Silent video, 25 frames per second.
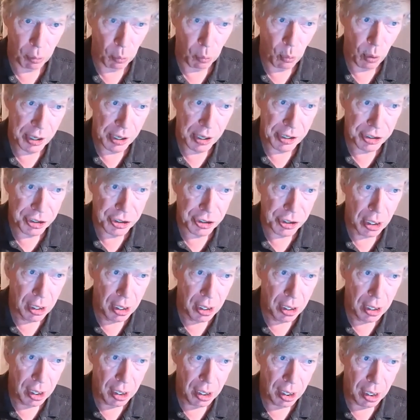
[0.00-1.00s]
was
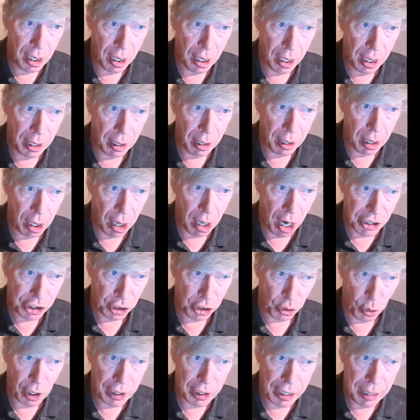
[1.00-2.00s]
uh,
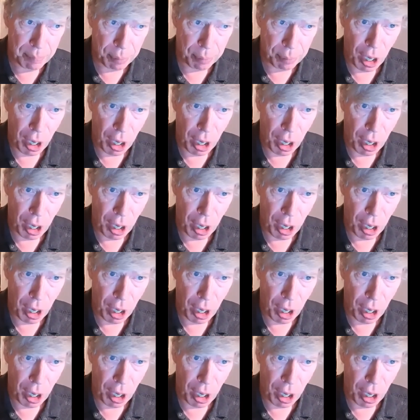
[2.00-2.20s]
Australian